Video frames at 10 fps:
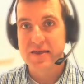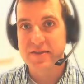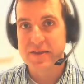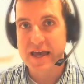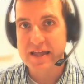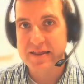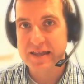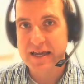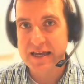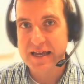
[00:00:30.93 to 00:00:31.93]
then
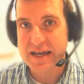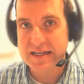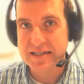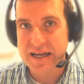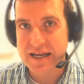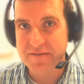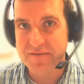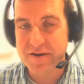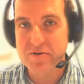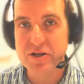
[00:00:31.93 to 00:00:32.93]
it's in a
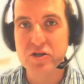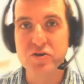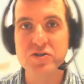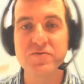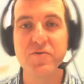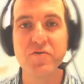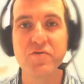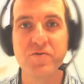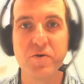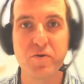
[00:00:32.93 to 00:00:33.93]
very useful
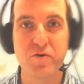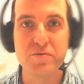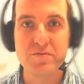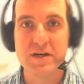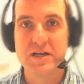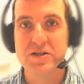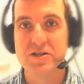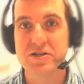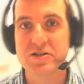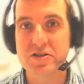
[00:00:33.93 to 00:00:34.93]
form
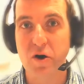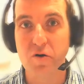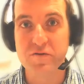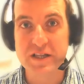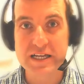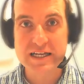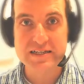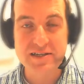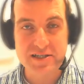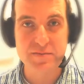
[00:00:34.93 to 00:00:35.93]
to solve linear
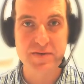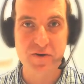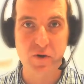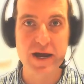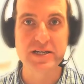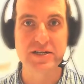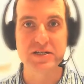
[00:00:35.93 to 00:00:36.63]
systems of equations.